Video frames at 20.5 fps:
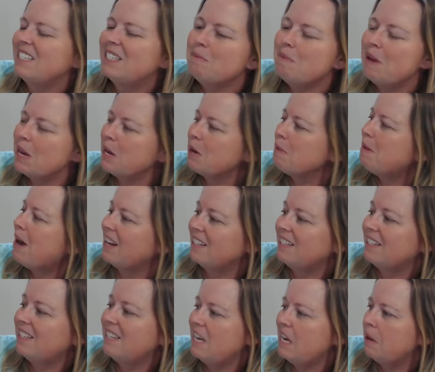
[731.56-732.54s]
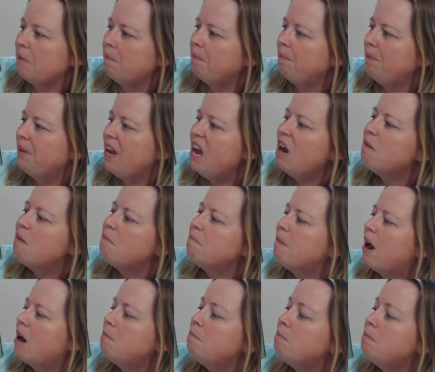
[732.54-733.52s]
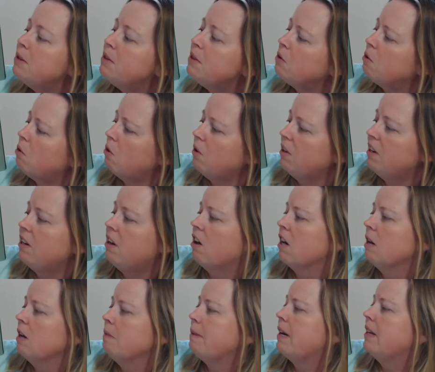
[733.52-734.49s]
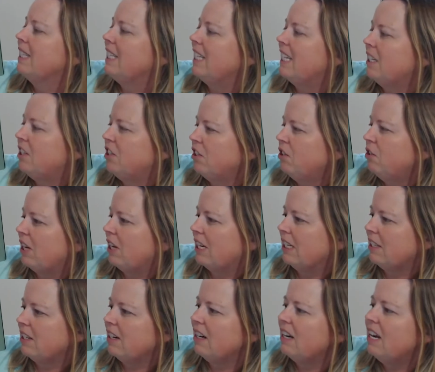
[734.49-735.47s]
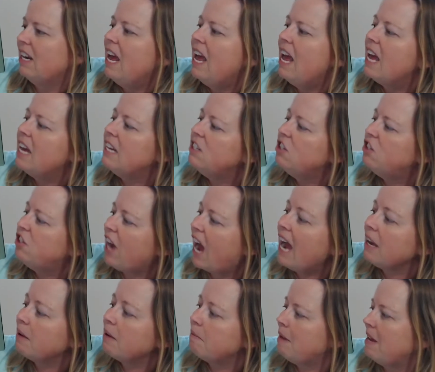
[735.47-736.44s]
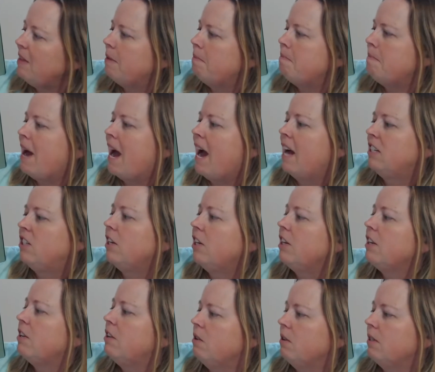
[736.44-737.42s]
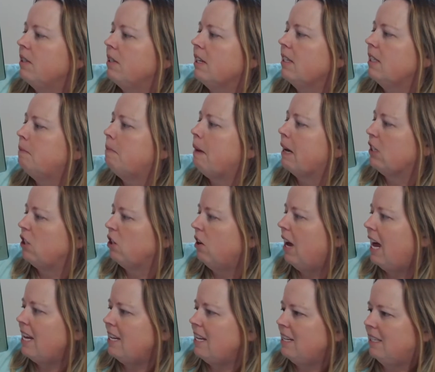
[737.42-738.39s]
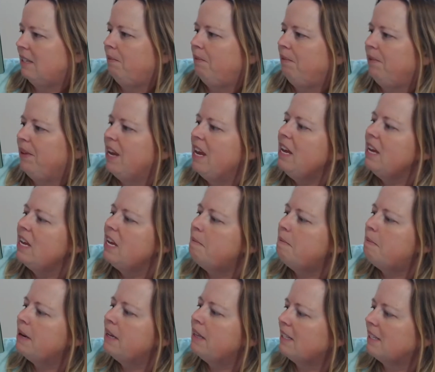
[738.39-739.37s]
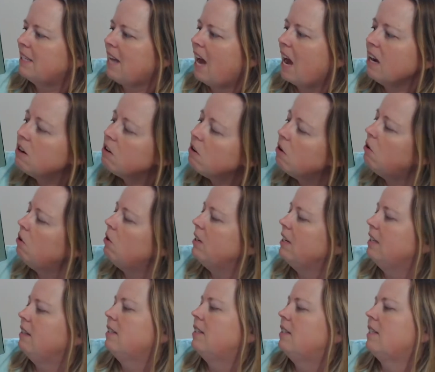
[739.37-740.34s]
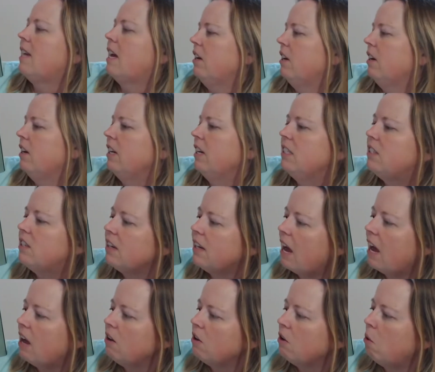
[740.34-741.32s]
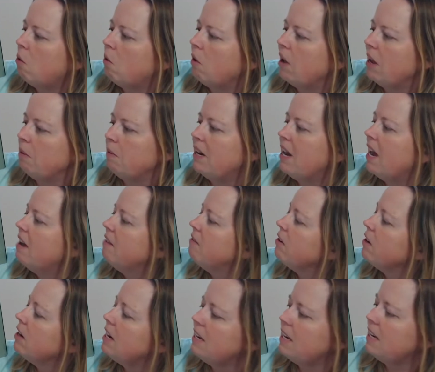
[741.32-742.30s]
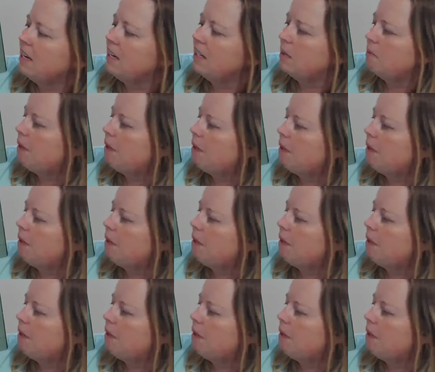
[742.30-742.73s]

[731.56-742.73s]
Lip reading: to make a pot of tea. Mom put the golden harp on the kitchen dresser, and Jack made the magic goose a special hut. He put the sack of gold in the cellar and took out a coin whenever he needed to buy